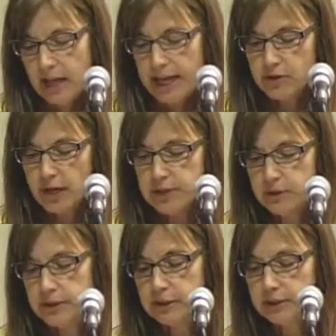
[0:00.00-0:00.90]
I tried to
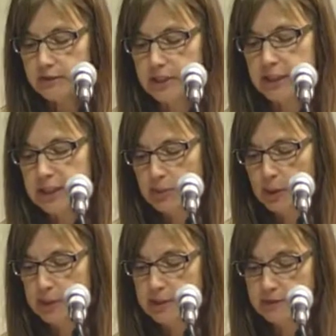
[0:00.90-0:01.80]
include various
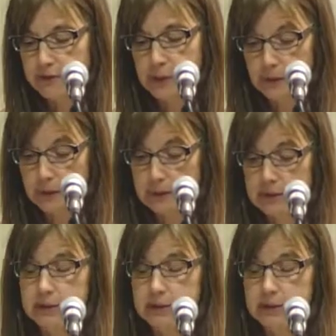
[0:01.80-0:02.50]
points of view.